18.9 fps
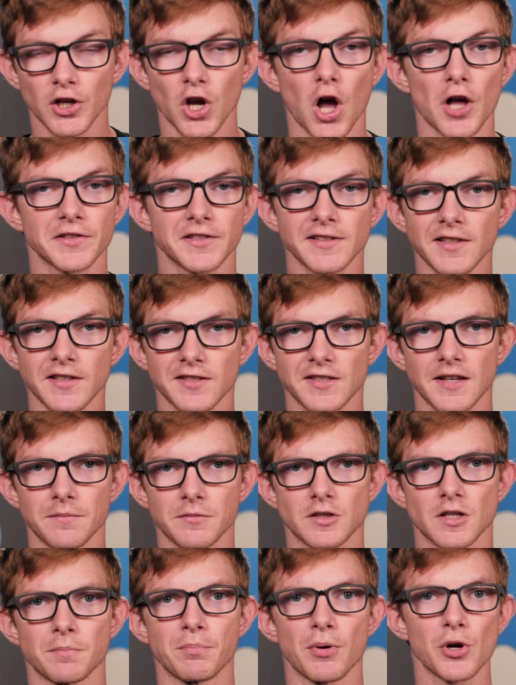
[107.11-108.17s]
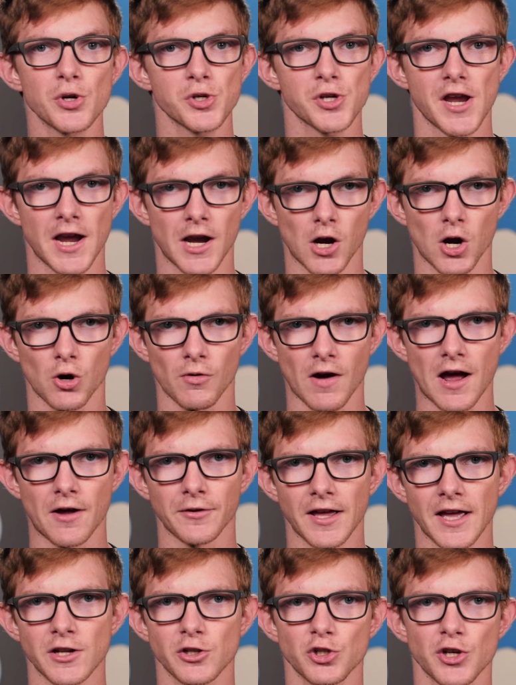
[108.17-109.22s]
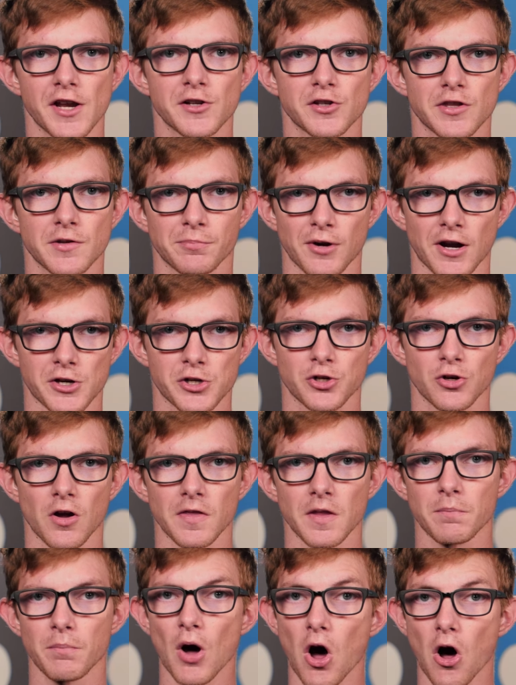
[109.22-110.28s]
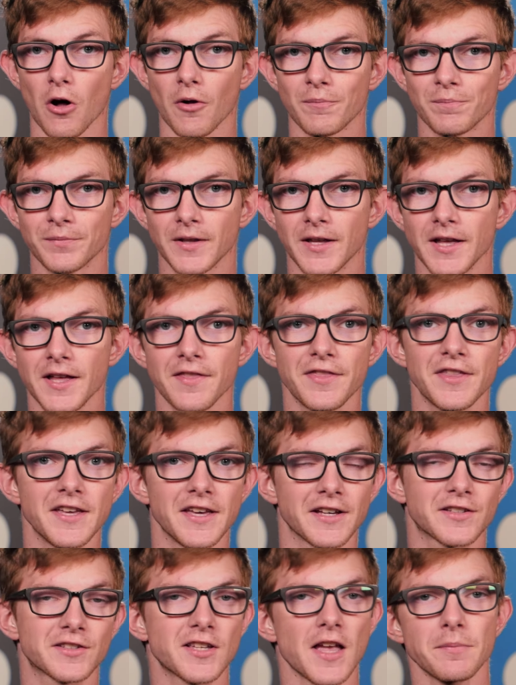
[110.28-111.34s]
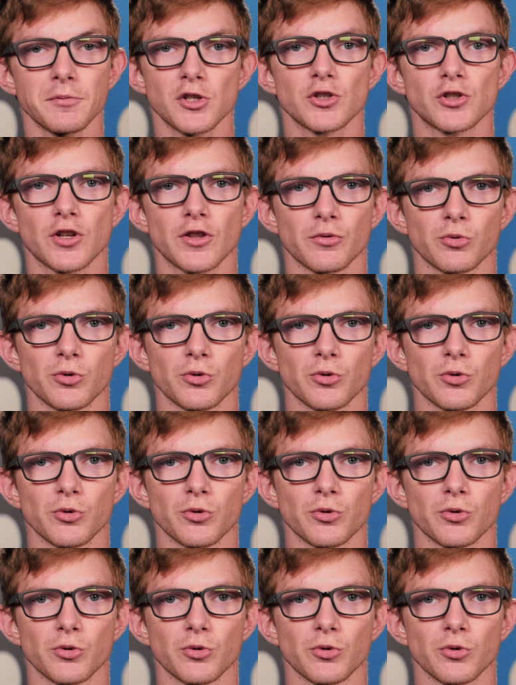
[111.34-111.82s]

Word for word: causing the seams to push air around and change the pressure on the ball. The exception to the